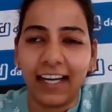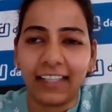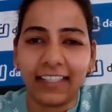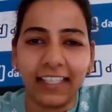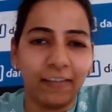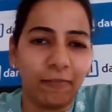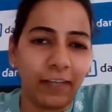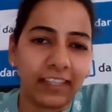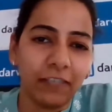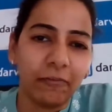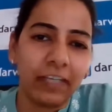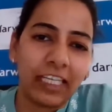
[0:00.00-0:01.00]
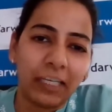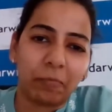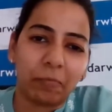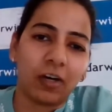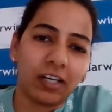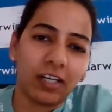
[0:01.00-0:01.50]
I think one thing we
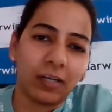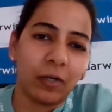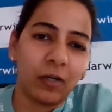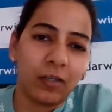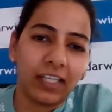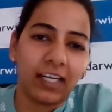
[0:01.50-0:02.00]
keep talking about